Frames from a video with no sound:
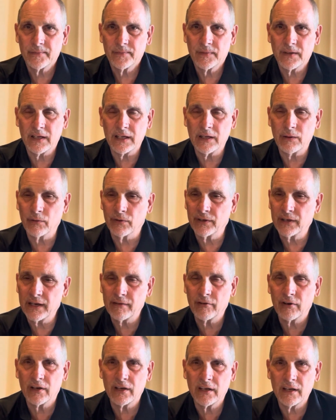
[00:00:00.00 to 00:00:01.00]
that he will
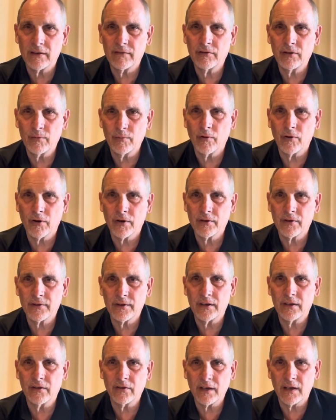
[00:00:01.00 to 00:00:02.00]
never give you more
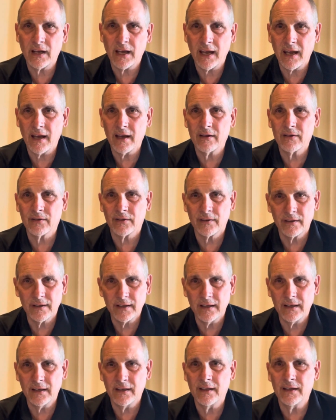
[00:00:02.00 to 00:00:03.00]
than you can handle
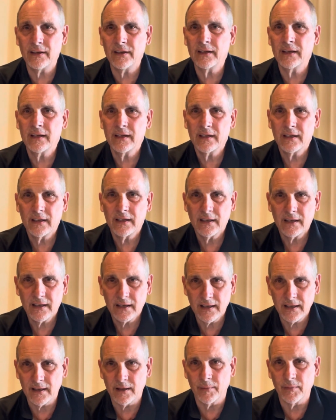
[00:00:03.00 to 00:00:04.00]
in
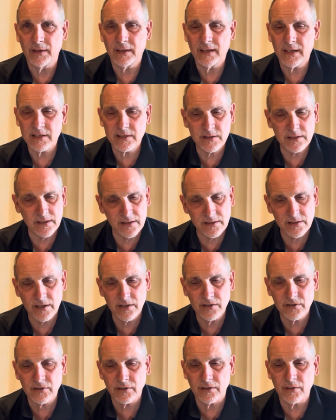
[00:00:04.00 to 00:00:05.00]
him. And that's
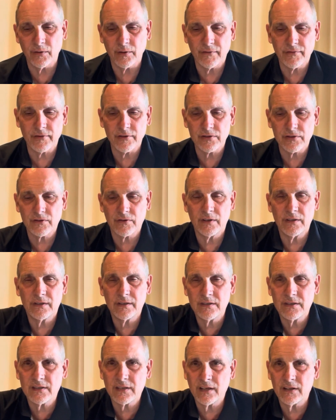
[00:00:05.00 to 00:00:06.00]
essentially what 1
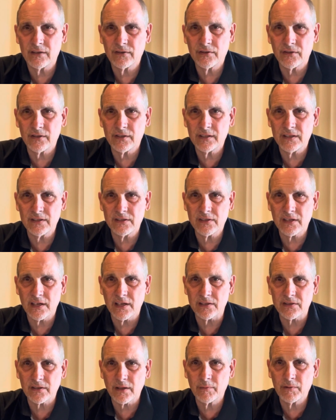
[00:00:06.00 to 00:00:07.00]
Corinthians 10:13
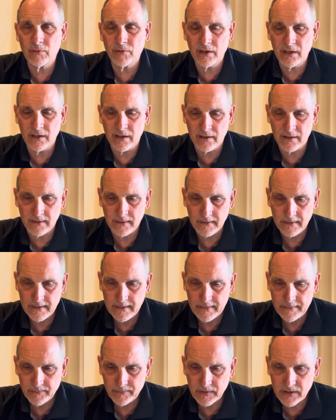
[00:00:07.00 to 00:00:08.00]
says. Let me read it.
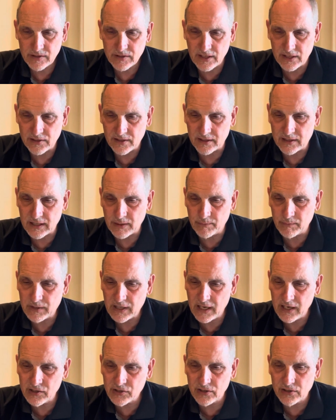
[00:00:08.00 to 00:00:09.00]
It says, the
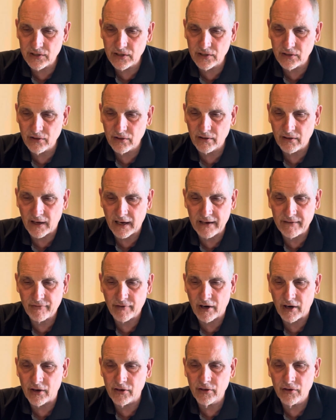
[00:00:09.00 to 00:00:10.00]
temptations in your
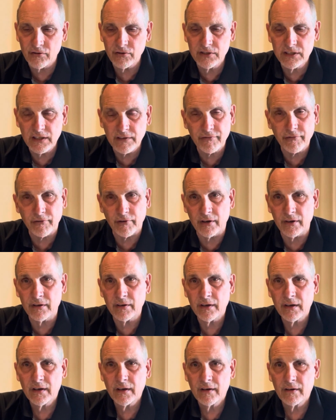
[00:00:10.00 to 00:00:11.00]
life are no different
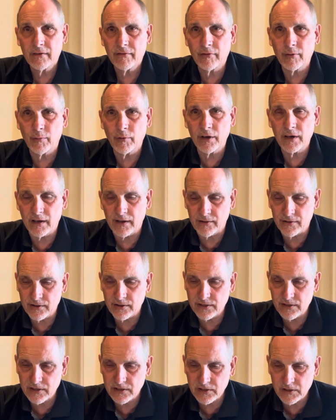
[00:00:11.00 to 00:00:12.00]
from what
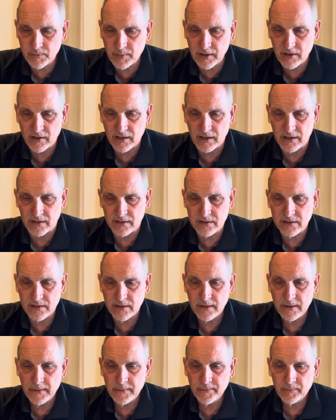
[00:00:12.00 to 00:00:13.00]
others
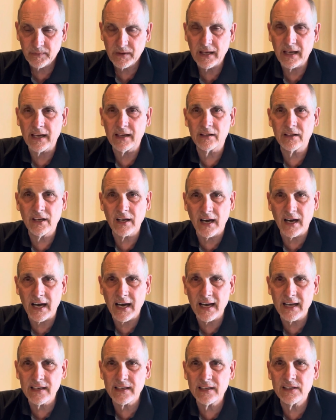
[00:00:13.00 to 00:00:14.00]
experience. And
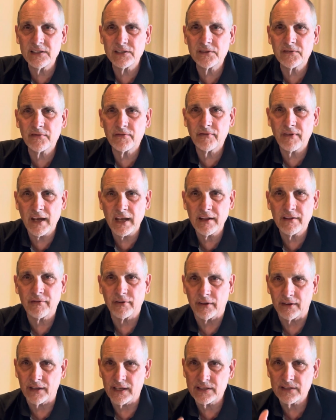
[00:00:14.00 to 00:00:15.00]
God is
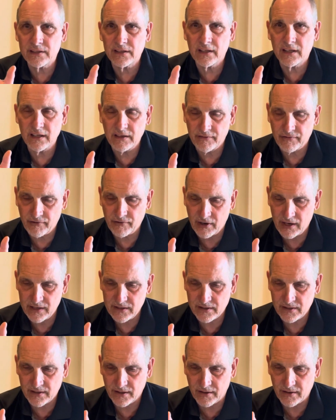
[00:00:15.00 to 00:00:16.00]
faithful. That's the key
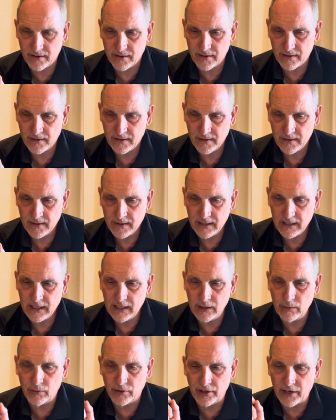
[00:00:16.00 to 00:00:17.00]
phrase here.
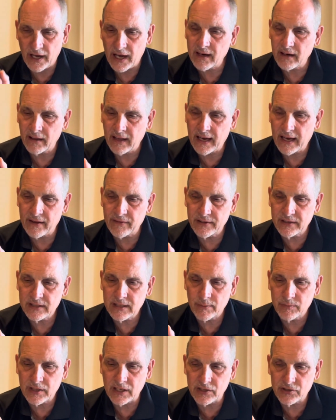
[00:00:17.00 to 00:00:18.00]
He will not allow the
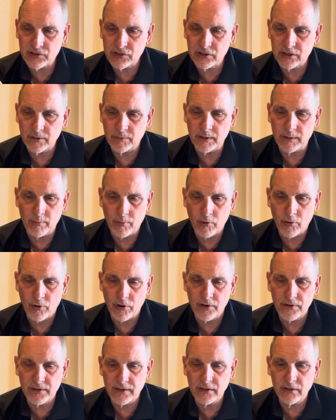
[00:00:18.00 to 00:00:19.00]
temptation to be
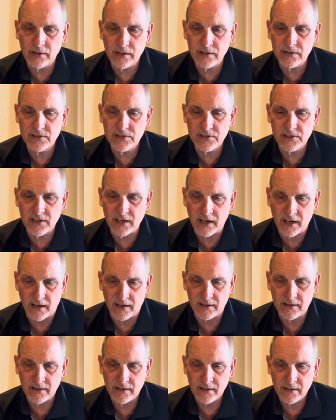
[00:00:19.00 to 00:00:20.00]
more than you can
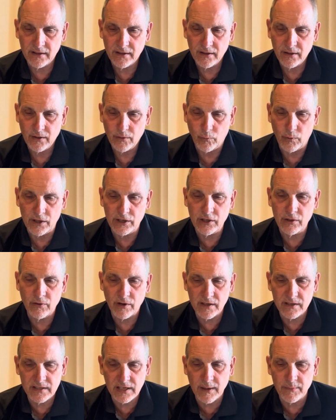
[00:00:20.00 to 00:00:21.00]
stand. When you
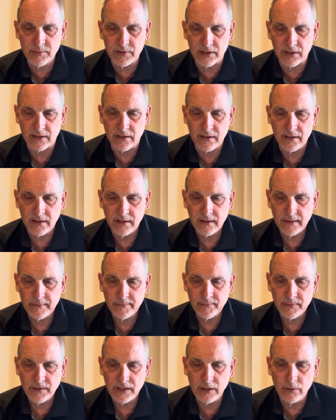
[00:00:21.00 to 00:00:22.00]
are tempted,
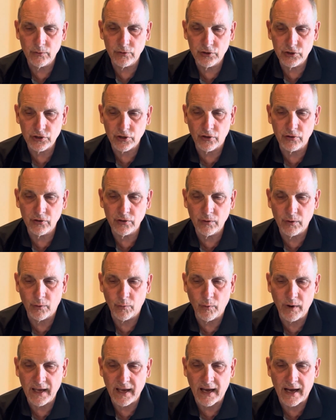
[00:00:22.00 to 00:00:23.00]
he will show you a
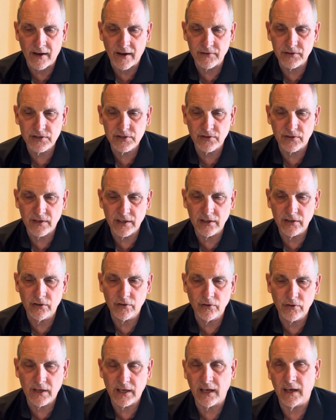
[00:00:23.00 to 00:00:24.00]
way out so that
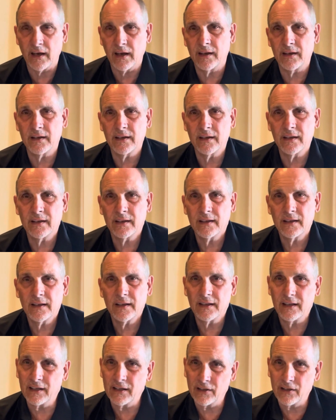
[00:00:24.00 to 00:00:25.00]
you can
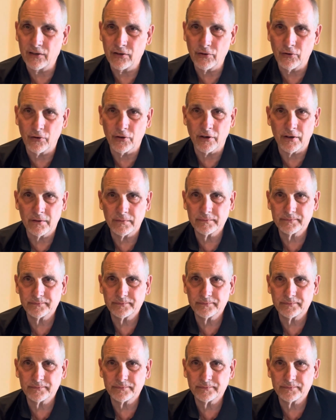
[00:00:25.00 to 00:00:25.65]
endure.